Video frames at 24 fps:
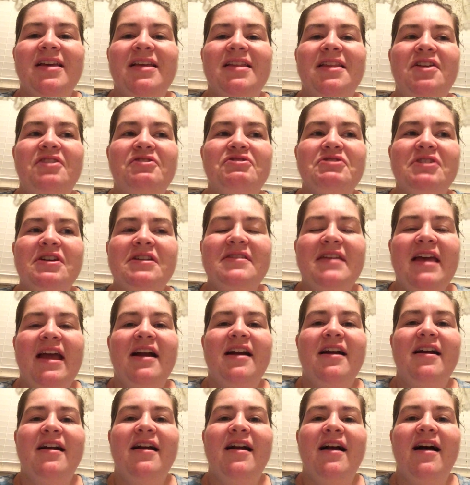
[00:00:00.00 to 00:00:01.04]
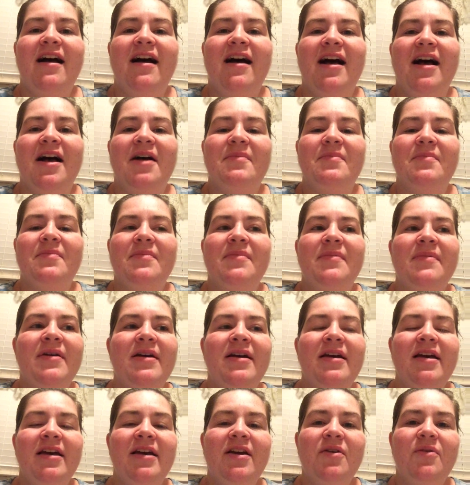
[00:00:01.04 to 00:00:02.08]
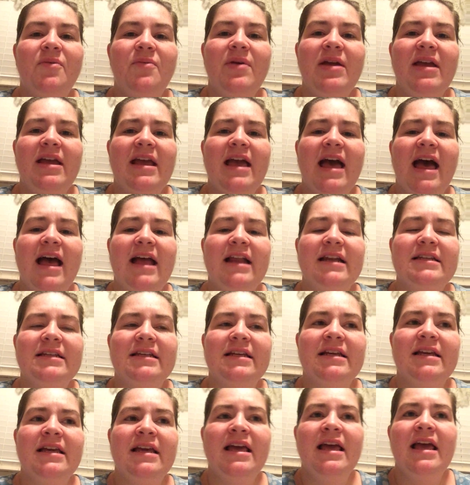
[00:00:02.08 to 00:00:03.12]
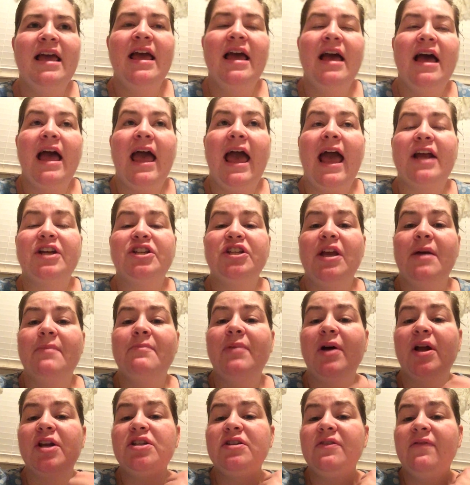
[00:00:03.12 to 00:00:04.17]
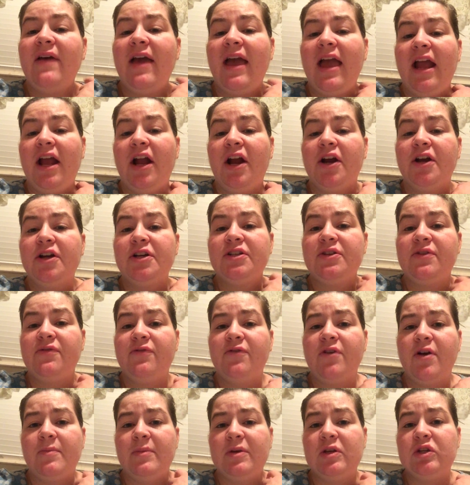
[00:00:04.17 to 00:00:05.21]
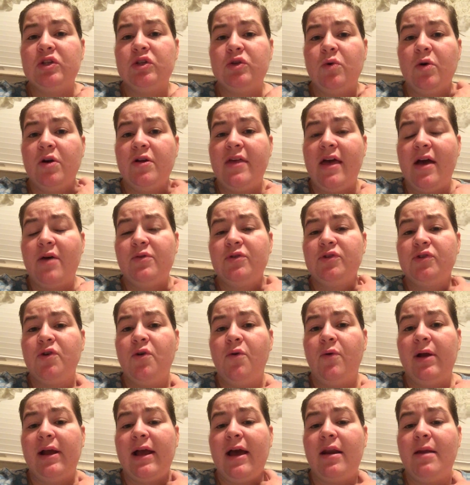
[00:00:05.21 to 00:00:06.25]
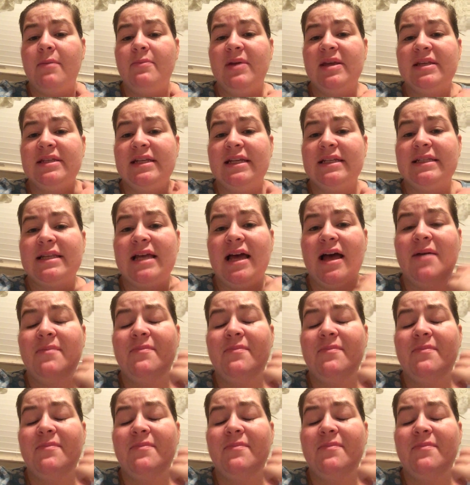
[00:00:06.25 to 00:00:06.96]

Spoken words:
little trick there. We got actually a bunch of hangers from a store that was going out of business,